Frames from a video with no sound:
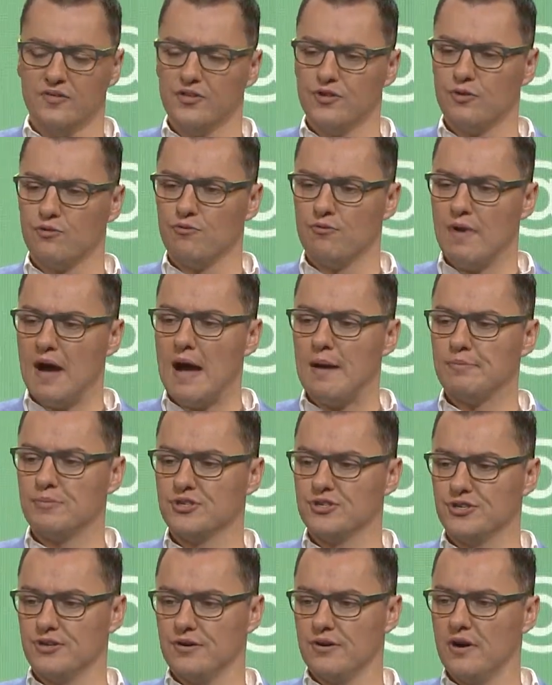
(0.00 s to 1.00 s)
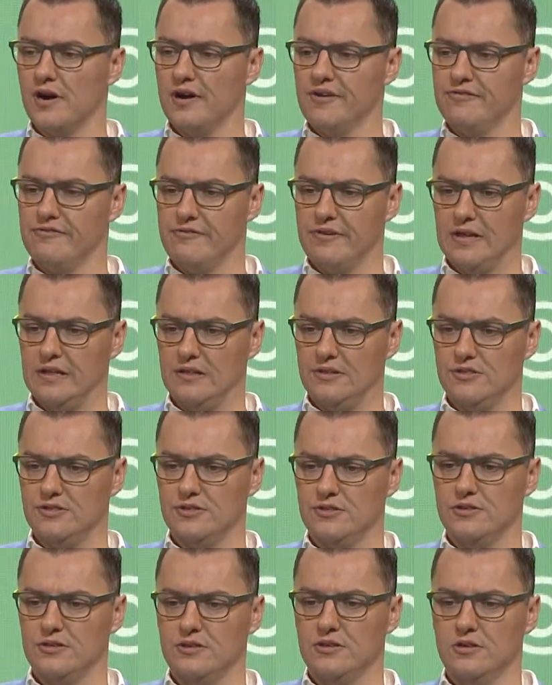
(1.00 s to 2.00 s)
rapture I felt
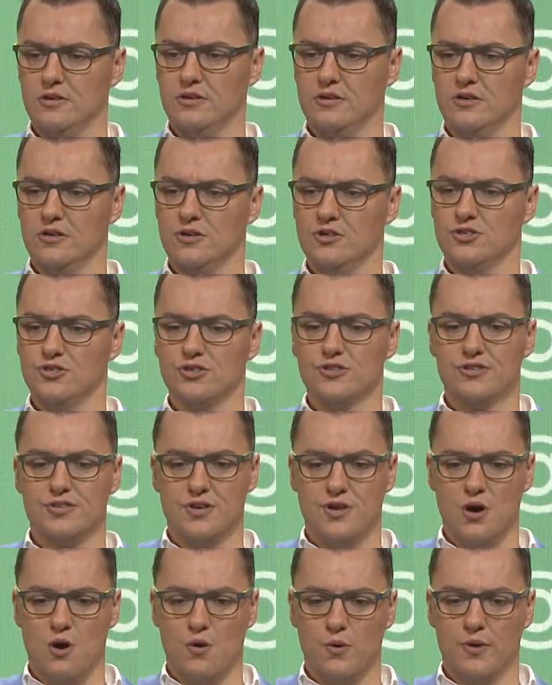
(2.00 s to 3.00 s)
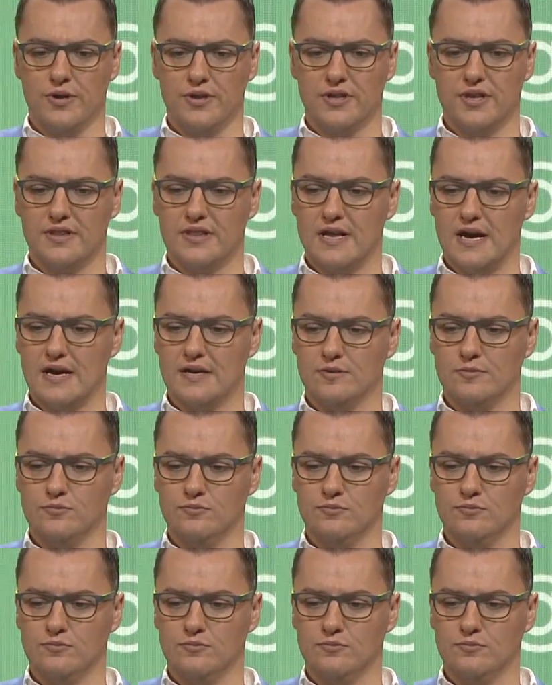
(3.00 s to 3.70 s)
just knowing that